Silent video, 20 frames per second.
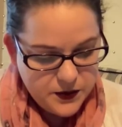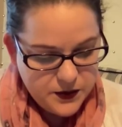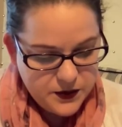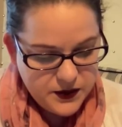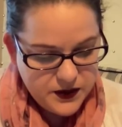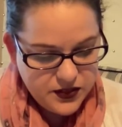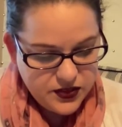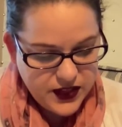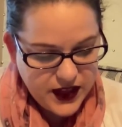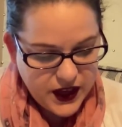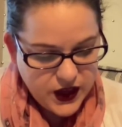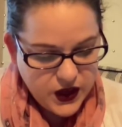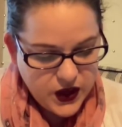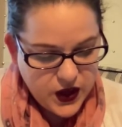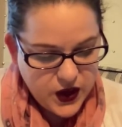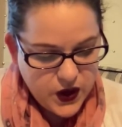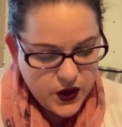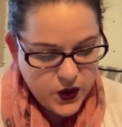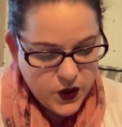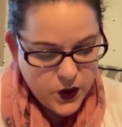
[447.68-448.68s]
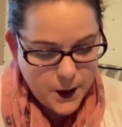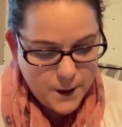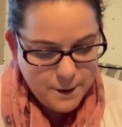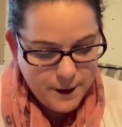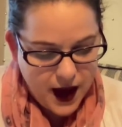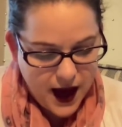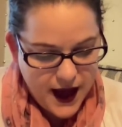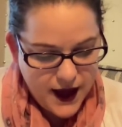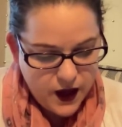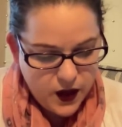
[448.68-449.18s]
They go a
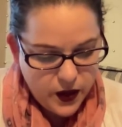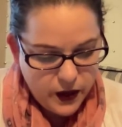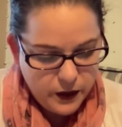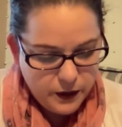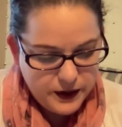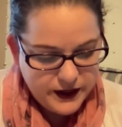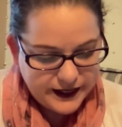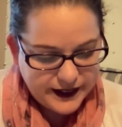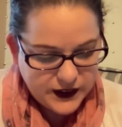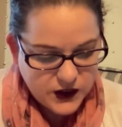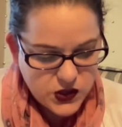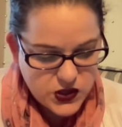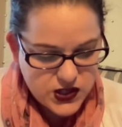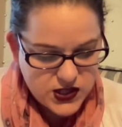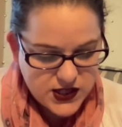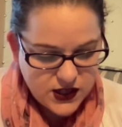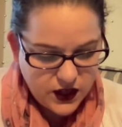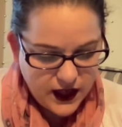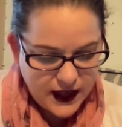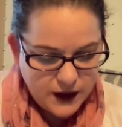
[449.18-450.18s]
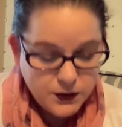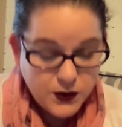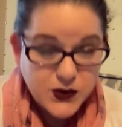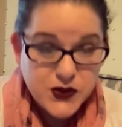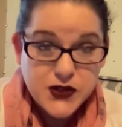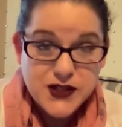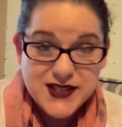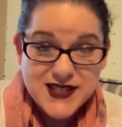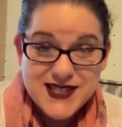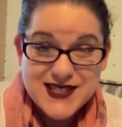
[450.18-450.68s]
mile, but they're still able
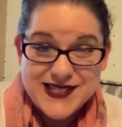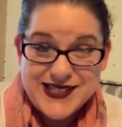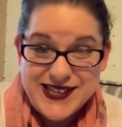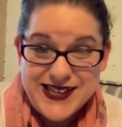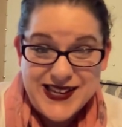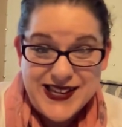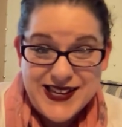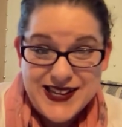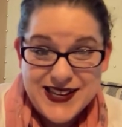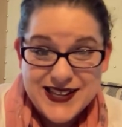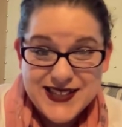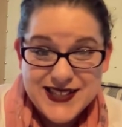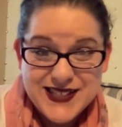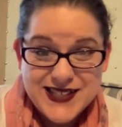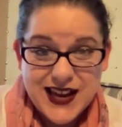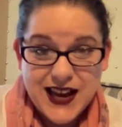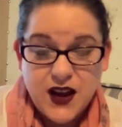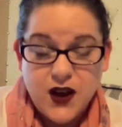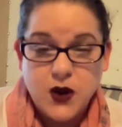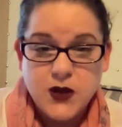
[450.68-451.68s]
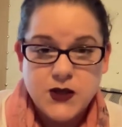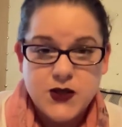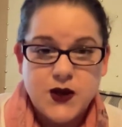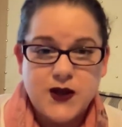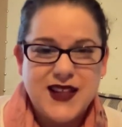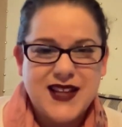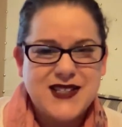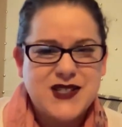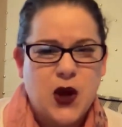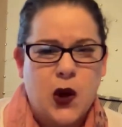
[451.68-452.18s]
to see the town. So
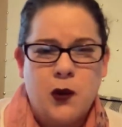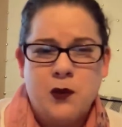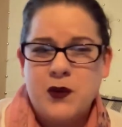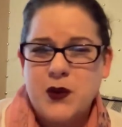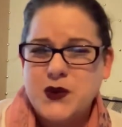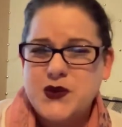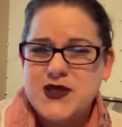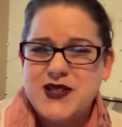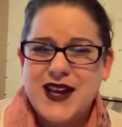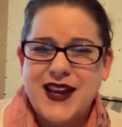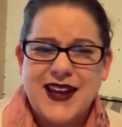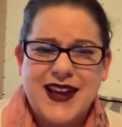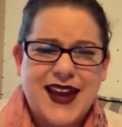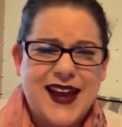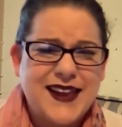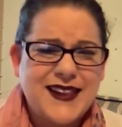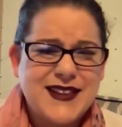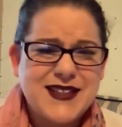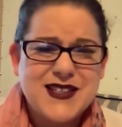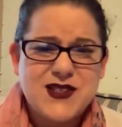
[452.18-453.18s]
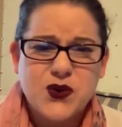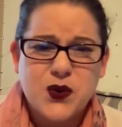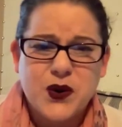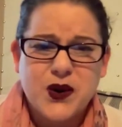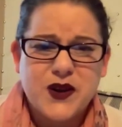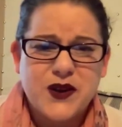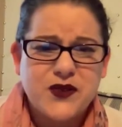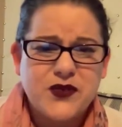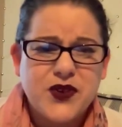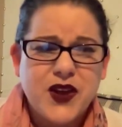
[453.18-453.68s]
that's almost, again, this sort
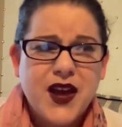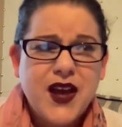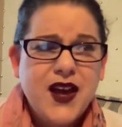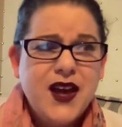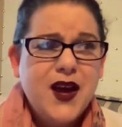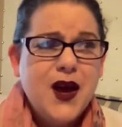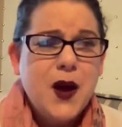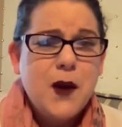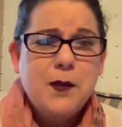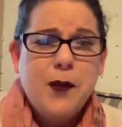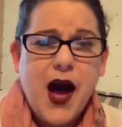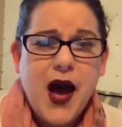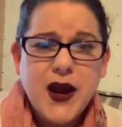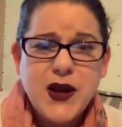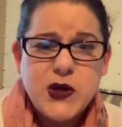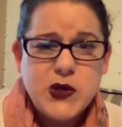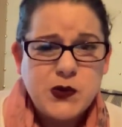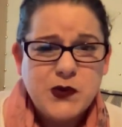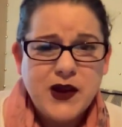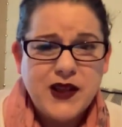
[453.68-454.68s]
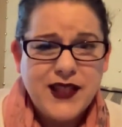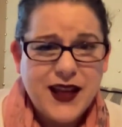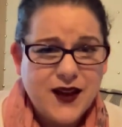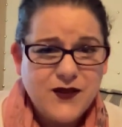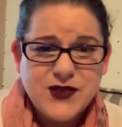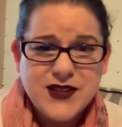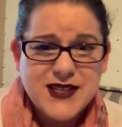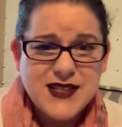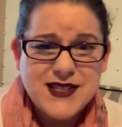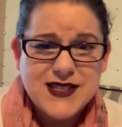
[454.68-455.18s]
of punishment. They have
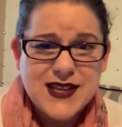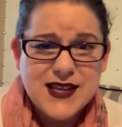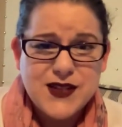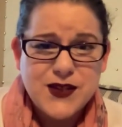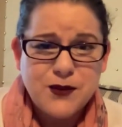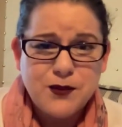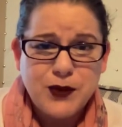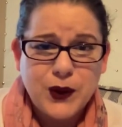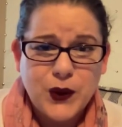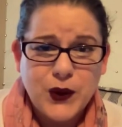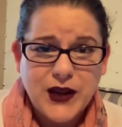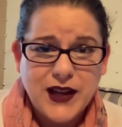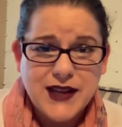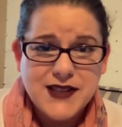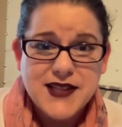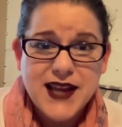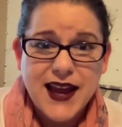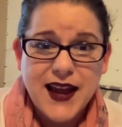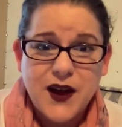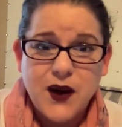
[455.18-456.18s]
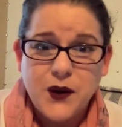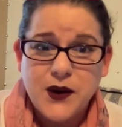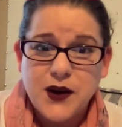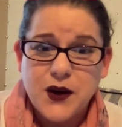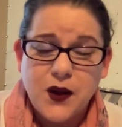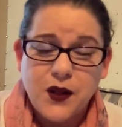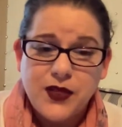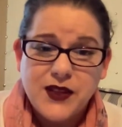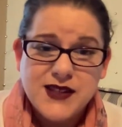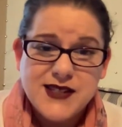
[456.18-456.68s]
to see the burning town and
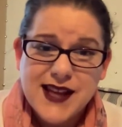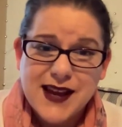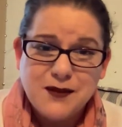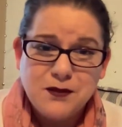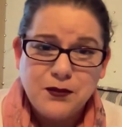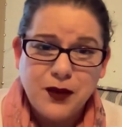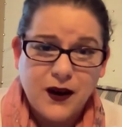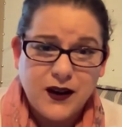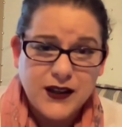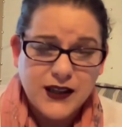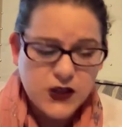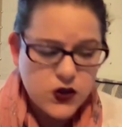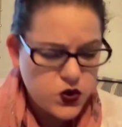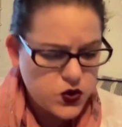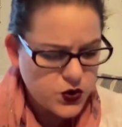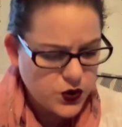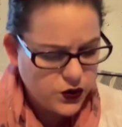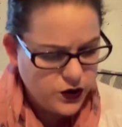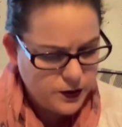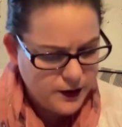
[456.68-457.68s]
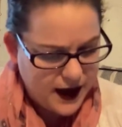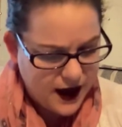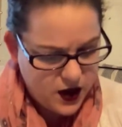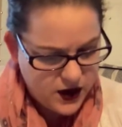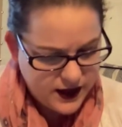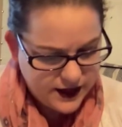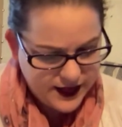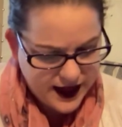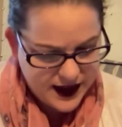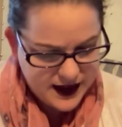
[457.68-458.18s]
all the dead bodies strewn about
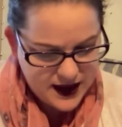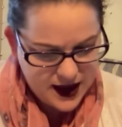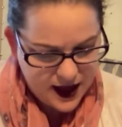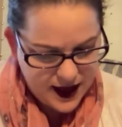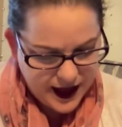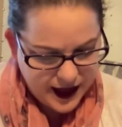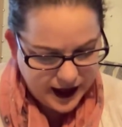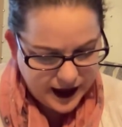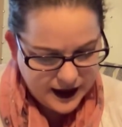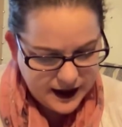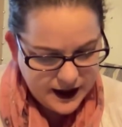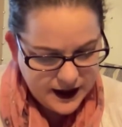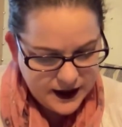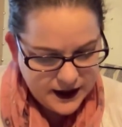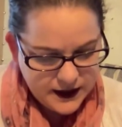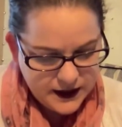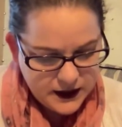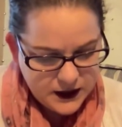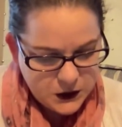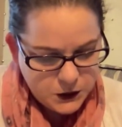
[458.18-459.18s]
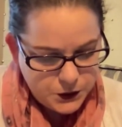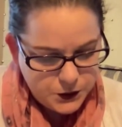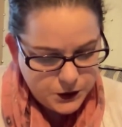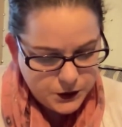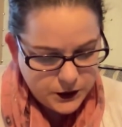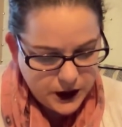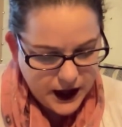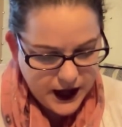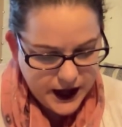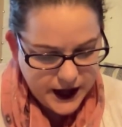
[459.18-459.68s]
it that night.
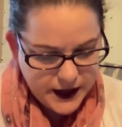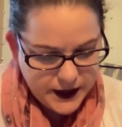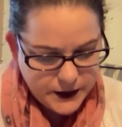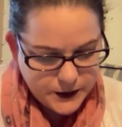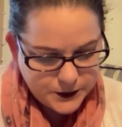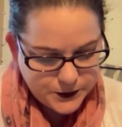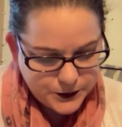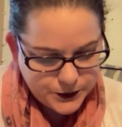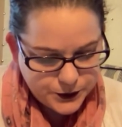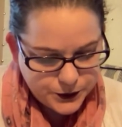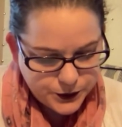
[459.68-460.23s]
And